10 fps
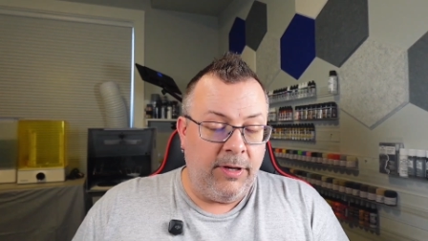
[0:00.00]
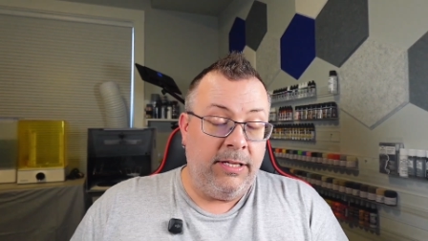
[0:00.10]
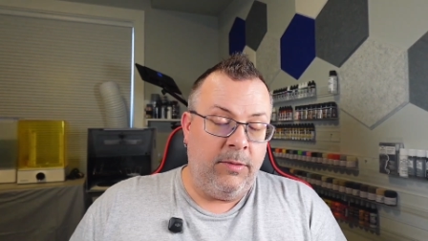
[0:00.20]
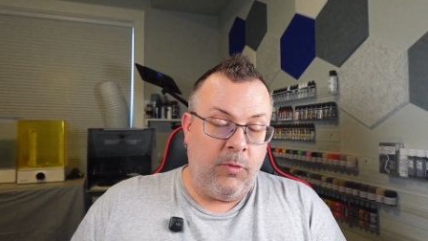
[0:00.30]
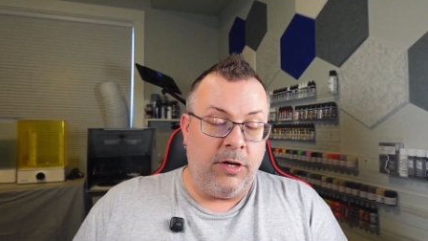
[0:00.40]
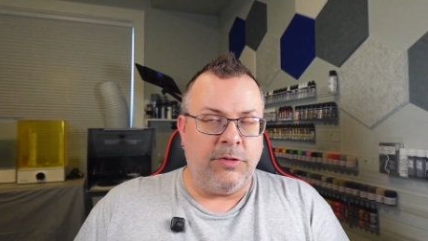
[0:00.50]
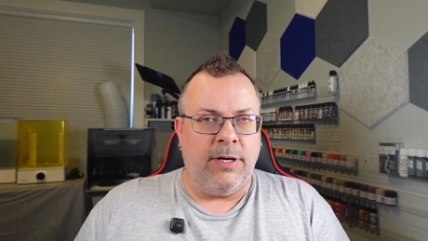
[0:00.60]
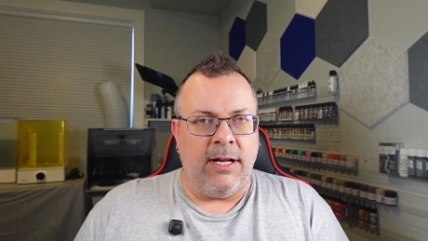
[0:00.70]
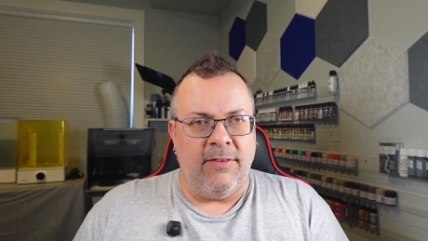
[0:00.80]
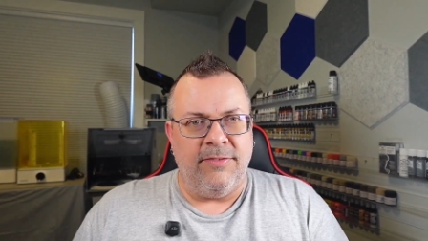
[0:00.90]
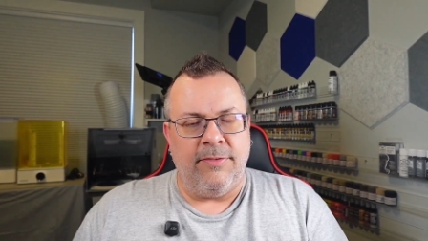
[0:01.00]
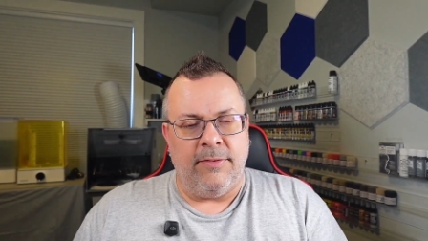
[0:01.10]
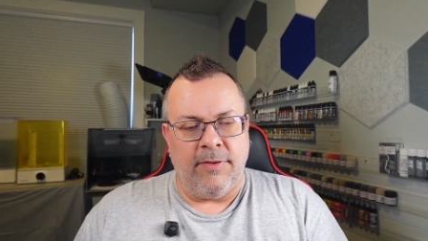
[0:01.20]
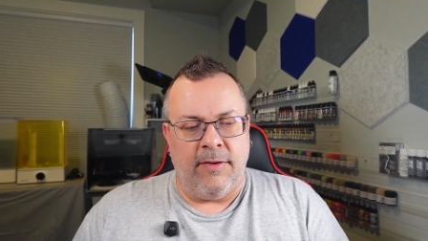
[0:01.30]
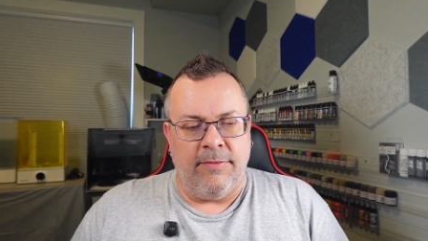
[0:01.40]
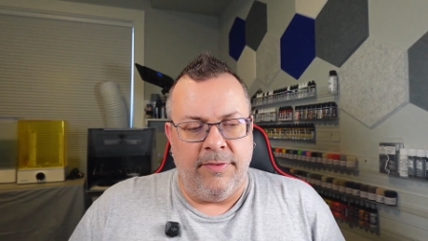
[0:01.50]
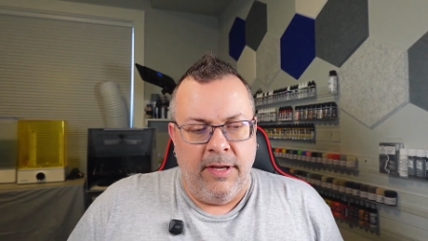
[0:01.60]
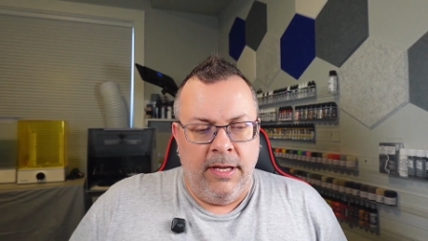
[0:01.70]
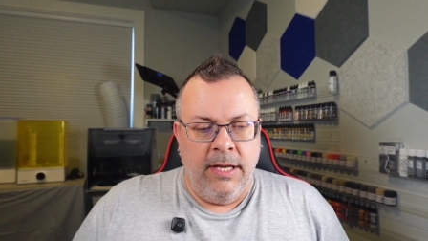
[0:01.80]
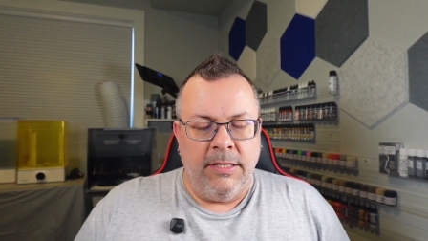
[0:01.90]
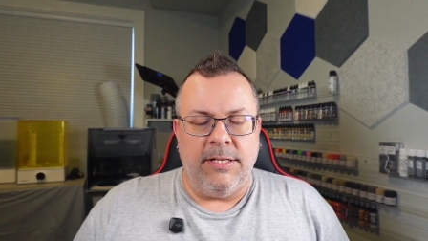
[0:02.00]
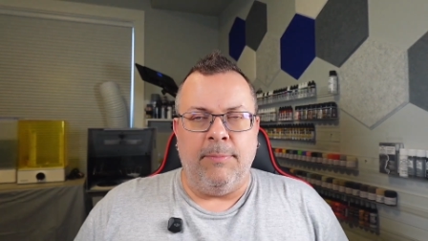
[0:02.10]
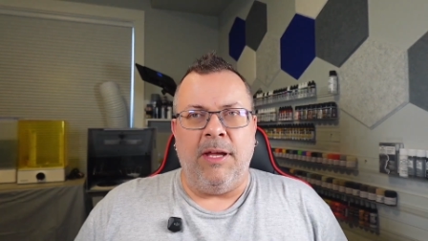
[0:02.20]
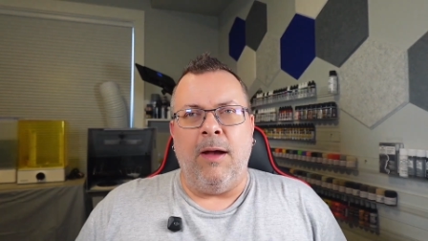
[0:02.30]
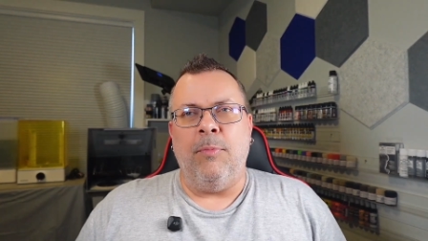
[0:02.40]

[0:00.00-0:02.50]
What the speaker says: in the works right now of teaming